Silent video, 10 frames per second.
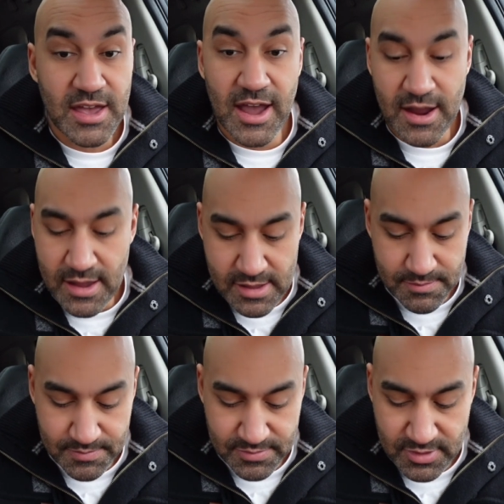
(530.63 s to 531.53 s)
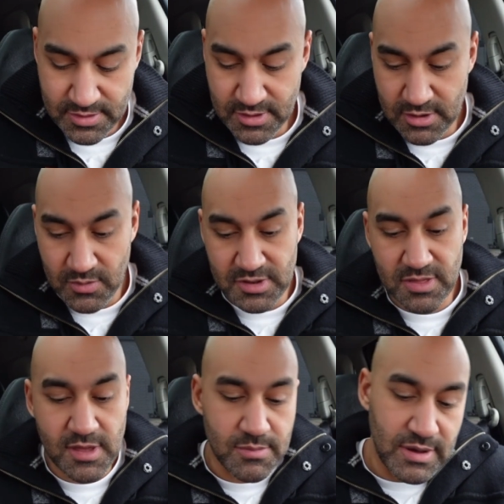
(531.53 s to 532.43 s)
all right, don't know what to
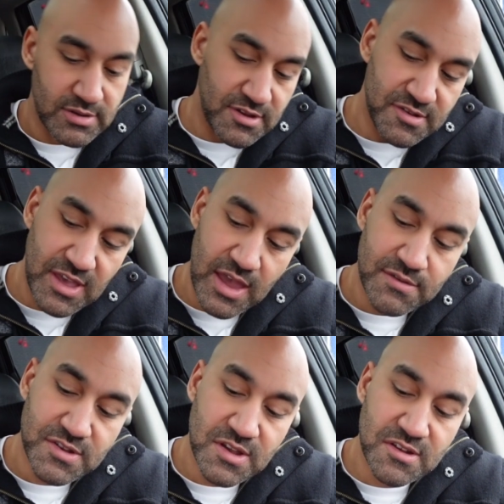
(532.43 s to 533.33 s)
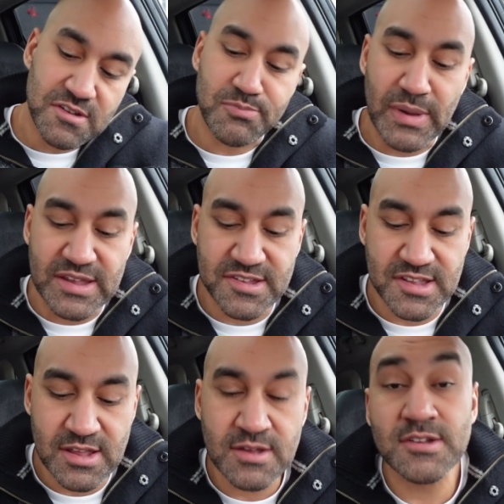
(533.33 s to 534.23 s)
think about this KFC
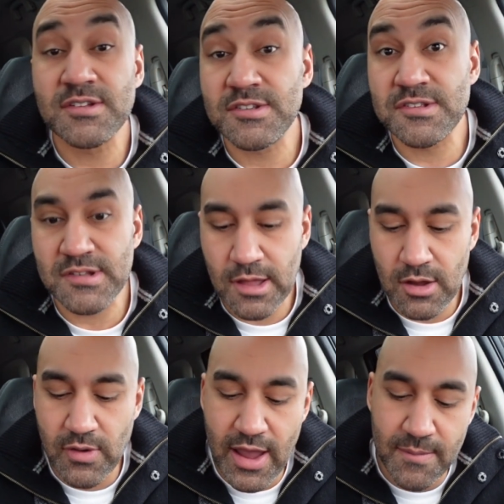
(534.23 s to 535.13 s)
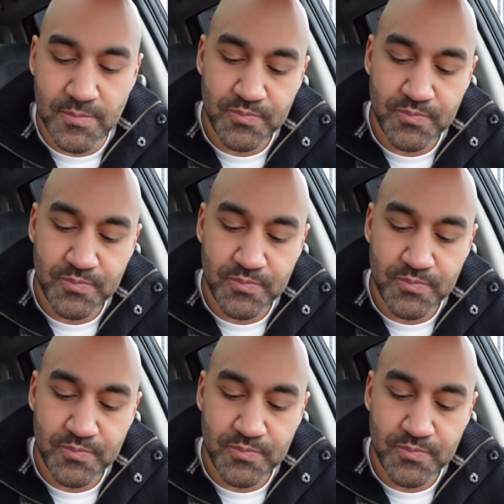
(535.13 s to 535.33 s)
spicy slaw wrap.